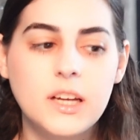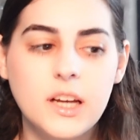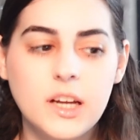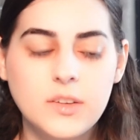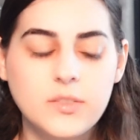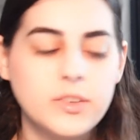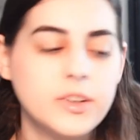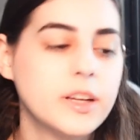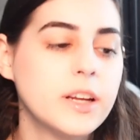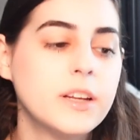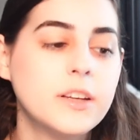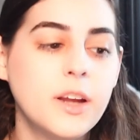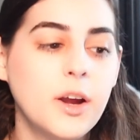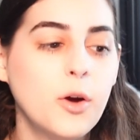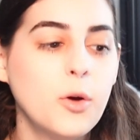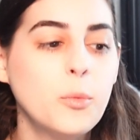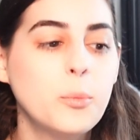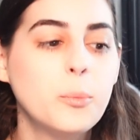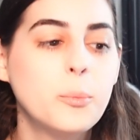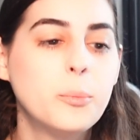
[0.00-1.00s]
I forget
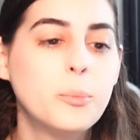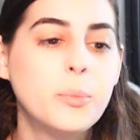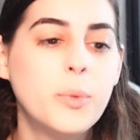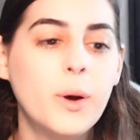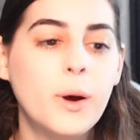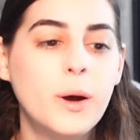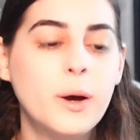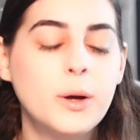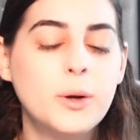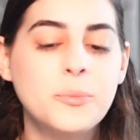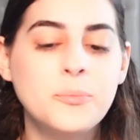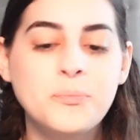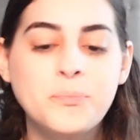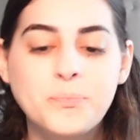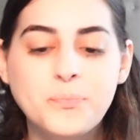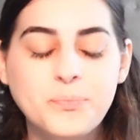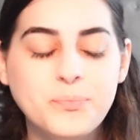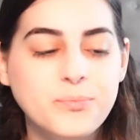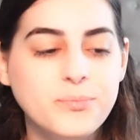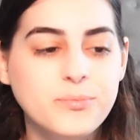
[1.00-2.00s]
now, but
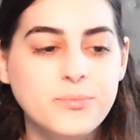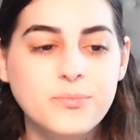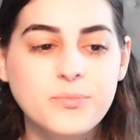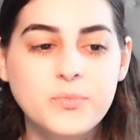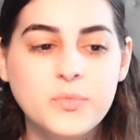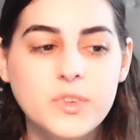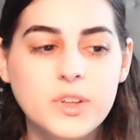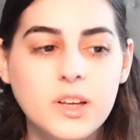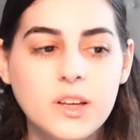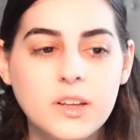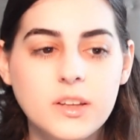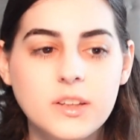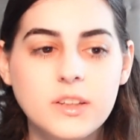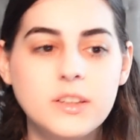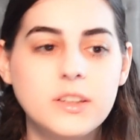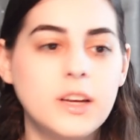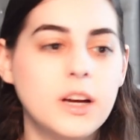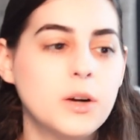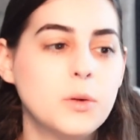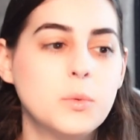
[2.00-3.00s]

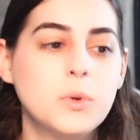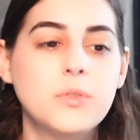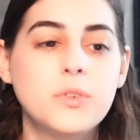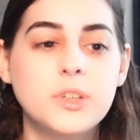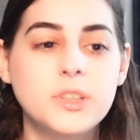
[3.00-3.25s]
yeah, we